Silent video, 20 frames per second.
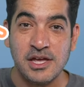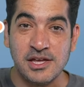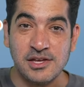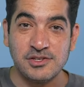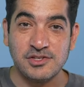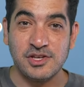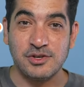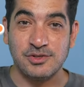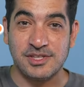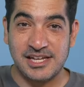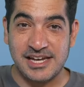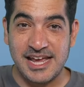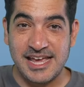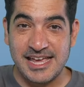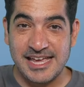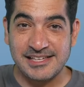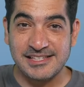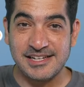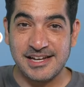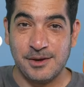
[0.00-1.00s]
So today
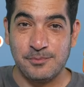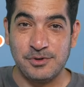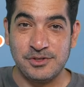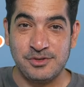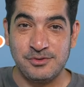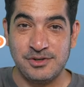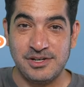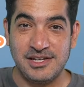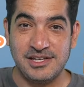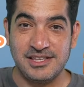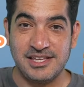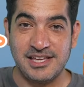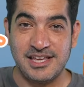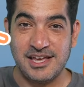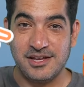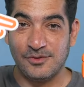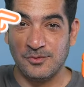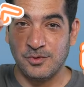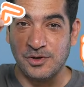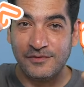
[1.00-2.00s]
is an opportunity to
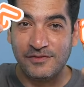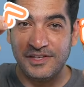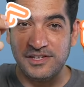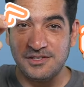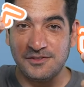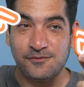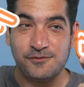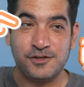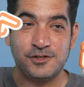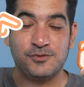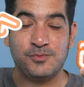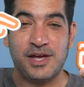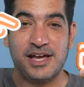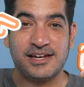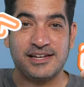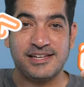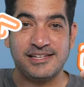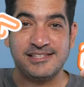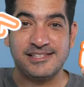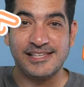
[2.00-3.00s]
get one of these fridge
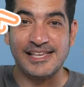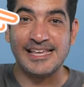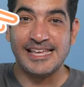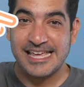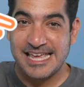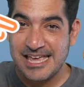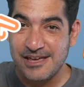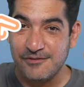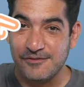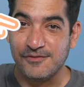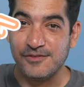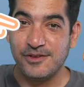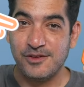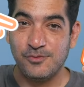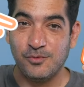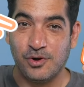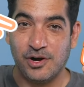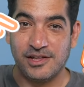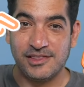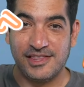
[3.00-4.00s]
magnets if you
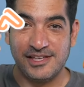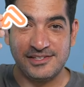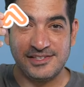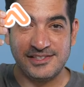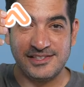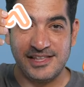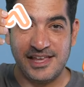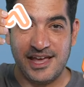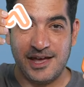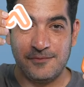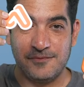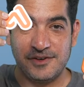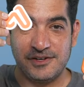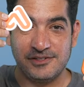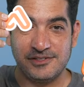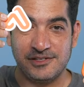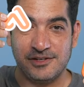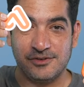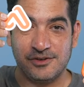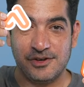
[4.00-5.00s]
want. This is the Appfigures
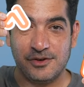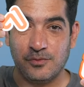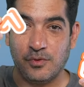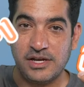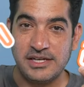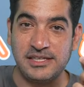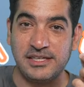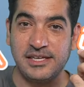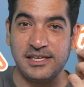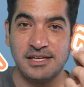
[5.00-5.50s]
logo in white.